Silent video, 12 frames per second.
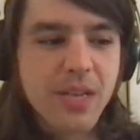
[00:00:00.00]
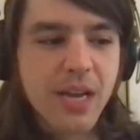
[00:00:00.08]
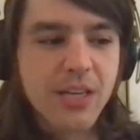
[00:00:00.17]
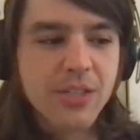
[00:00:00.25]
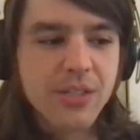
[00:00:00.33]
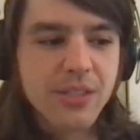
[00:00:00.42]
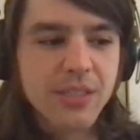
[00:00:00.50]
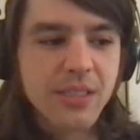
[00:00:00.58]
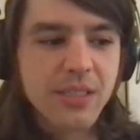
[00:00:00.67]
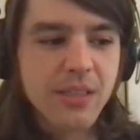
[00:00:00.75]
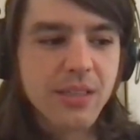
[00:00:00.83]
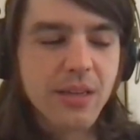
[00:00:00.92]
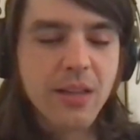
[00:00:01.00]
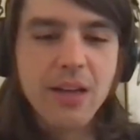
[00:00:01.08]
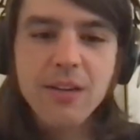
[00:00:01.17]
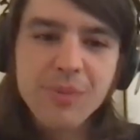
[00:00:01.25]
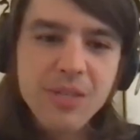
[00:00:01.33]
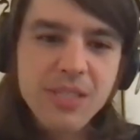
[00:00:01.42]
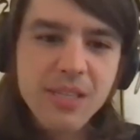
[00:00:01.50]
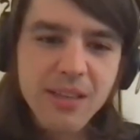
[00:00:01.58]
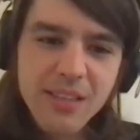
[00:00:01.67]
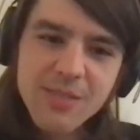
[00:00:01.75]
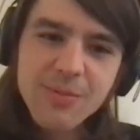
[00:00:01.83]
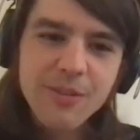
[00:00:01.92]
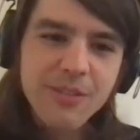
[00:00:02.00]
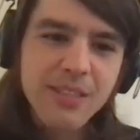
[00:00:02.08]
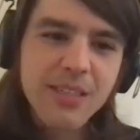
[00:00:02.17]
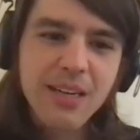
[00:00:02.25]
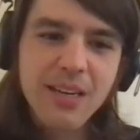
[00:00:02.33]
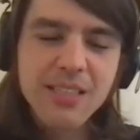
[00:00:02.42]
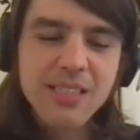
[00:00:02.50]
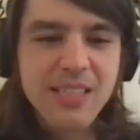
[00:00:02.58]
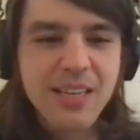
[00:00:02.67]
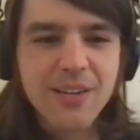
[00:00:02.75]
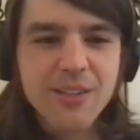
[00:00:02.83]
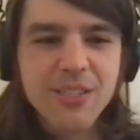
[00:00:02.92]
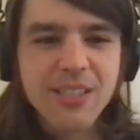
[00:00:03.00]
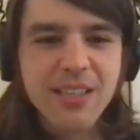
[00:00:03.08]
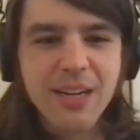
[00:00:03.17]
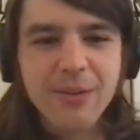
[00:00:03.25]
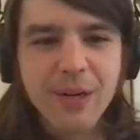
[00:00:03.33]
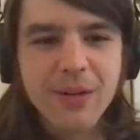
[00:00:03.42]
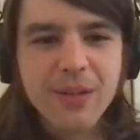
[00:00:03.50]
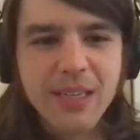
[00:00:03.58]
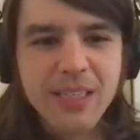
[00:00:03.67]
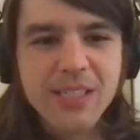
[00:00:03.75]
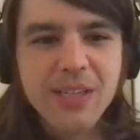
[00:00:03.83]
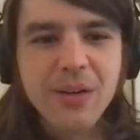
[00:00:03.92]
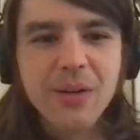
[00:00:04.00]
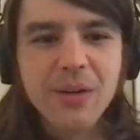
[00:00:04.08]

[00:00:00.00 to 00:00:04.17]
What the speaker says: there's actually a lot of music in this movie in Skyhoshi that I wrote, and so